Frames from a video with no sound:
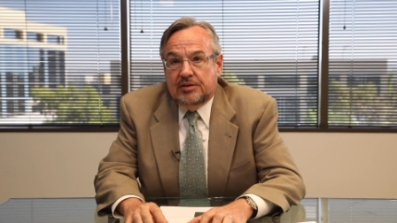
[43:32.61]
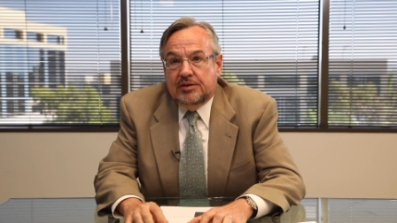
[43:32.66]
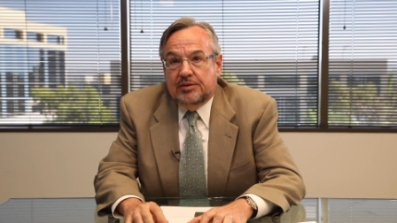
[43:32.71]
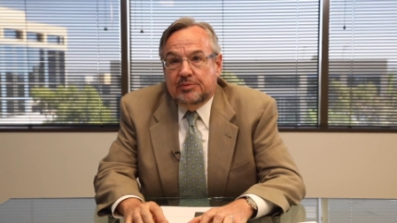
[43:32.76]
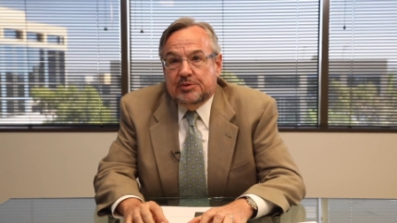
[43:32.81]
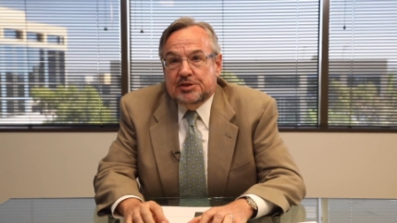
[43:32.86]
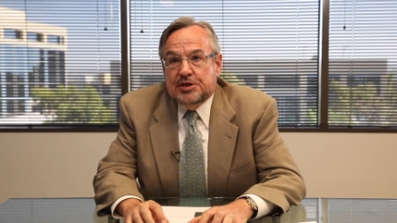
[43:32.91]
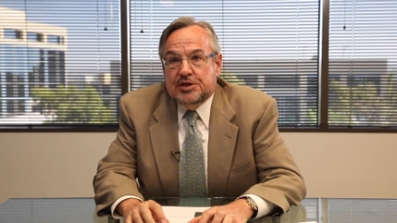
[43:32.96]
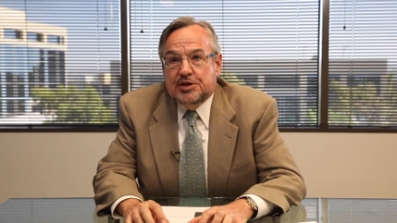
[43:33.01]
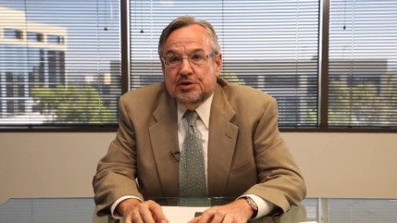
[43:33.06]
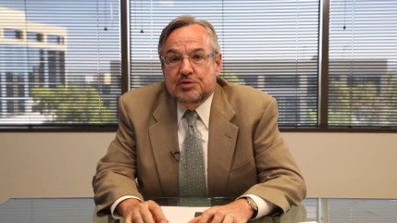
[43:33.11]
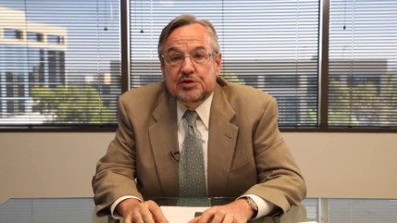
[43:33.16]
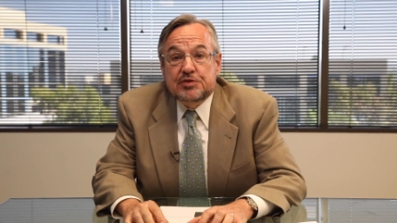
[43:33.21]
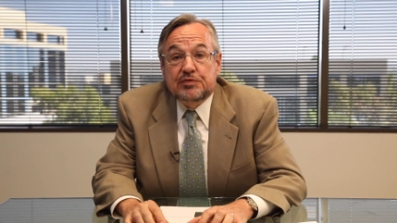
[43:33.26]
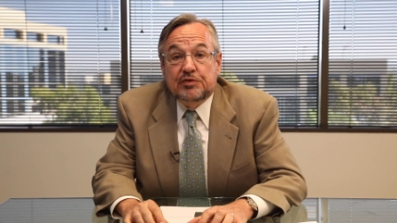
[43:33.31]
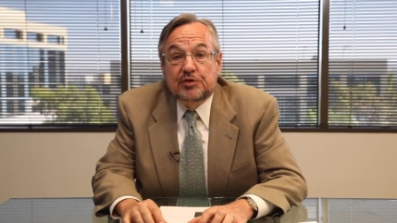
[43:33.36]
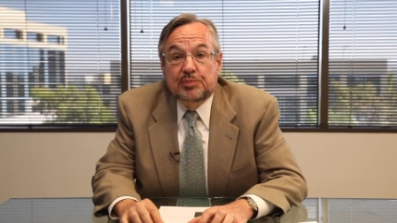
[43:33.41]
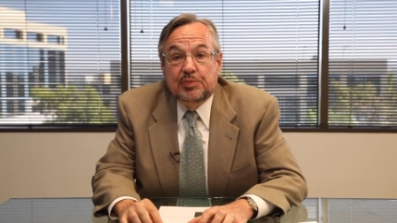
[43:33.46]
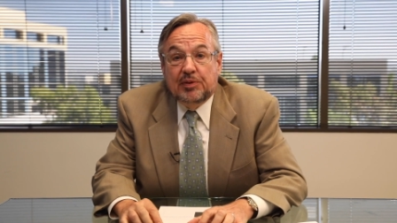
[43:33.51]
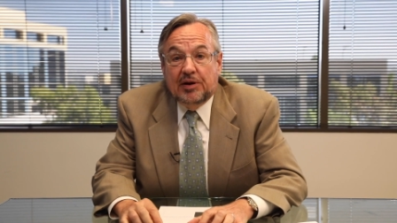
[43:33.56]
it was a
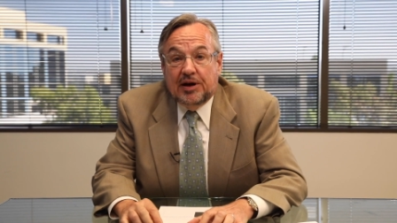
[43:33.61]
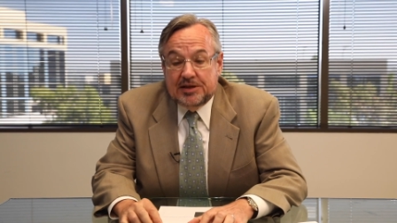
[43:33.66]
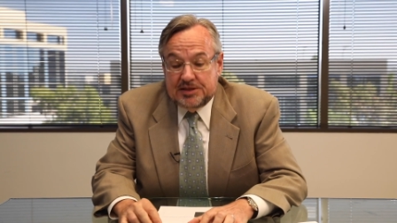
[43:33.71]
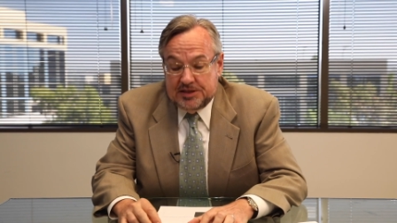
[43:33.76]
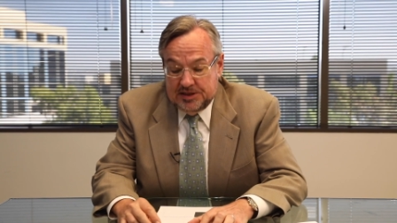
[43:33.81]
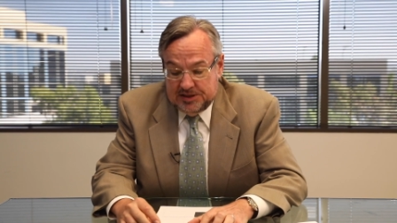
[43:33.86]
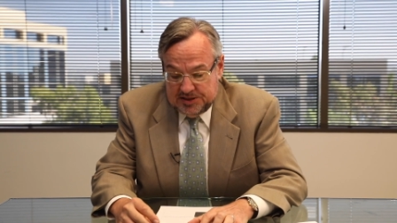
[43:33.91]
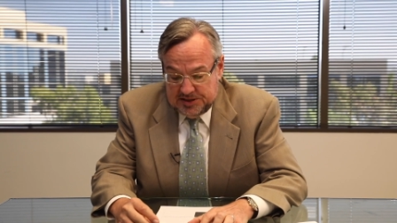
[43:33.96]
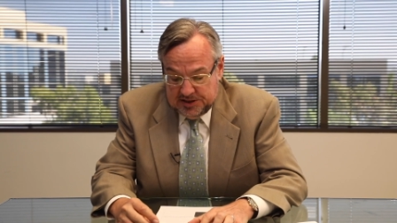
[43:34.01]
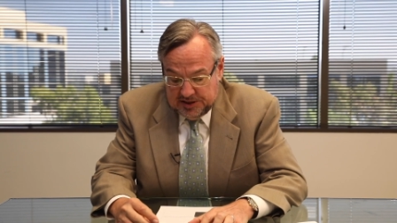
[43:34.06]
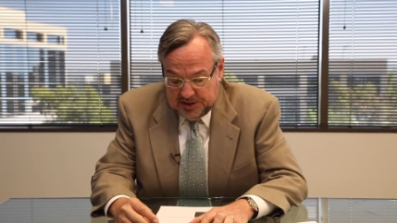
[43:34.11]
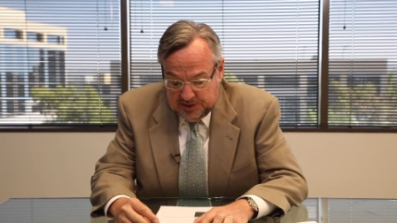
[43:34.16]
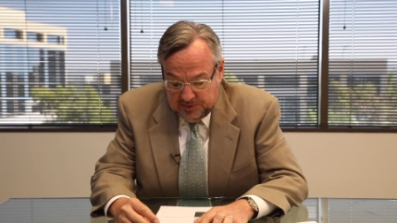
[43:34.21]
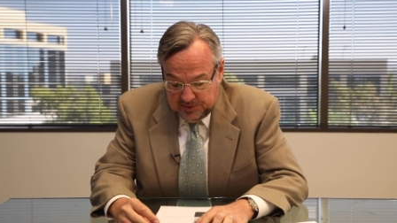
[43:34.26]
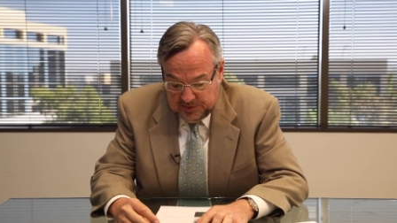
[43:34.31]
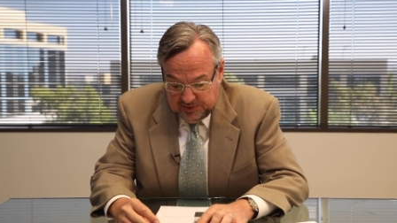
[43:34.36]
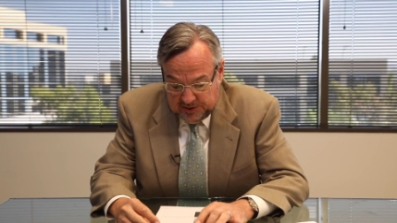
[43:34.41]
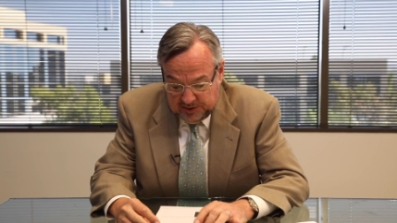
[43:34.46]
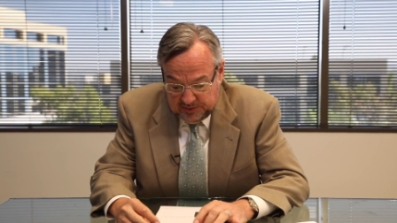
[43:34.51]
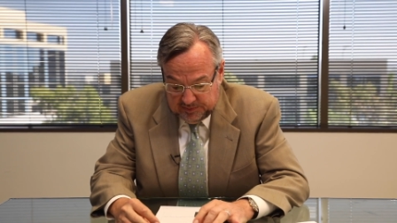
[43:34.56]
useful process to
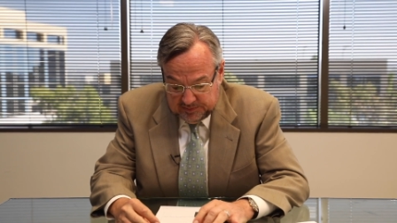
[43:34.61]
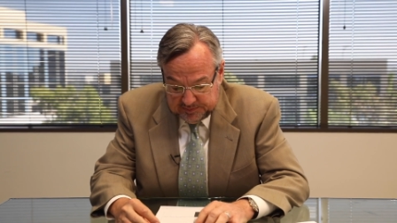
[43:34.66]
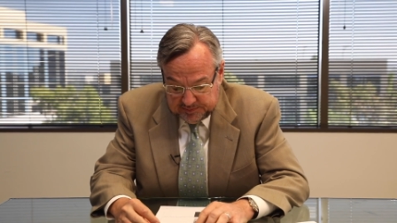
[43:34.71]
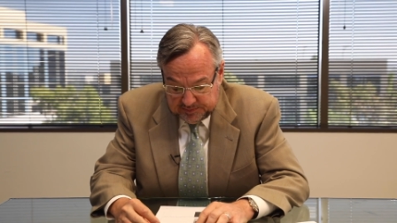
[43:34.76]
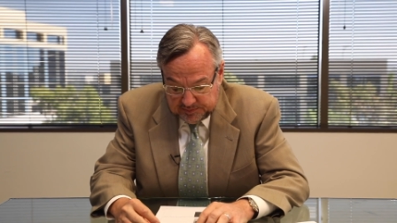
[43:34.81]
go through.